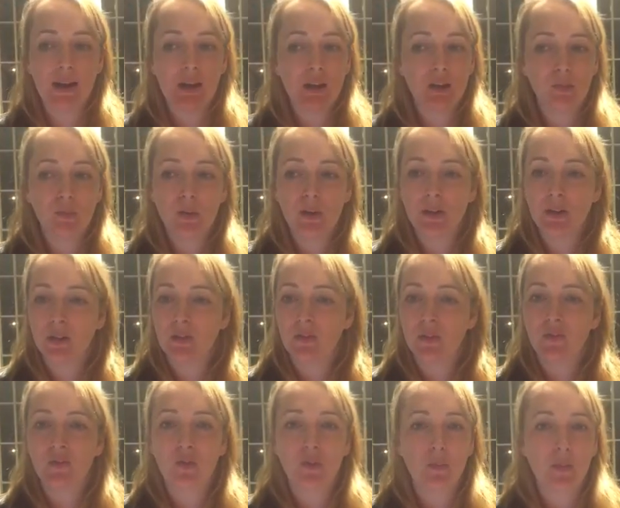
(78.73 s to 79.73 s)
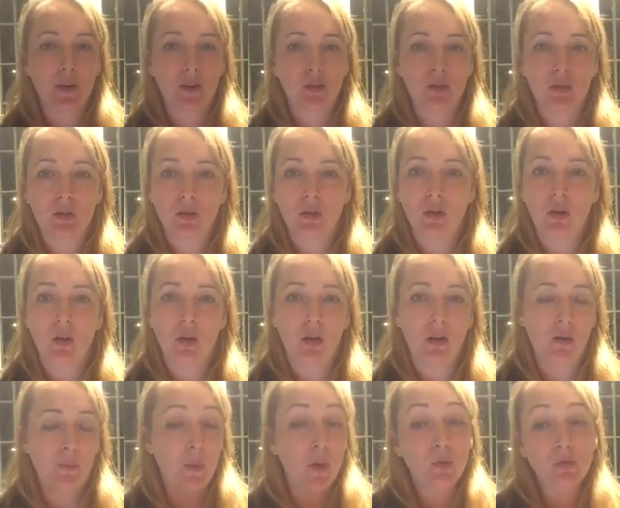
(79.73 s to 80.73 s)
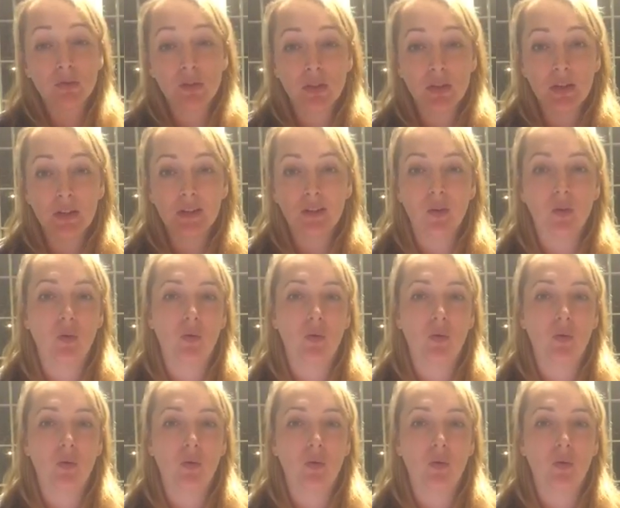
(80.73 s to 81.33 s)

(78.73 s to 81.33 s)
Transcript: each piece of information on a post-it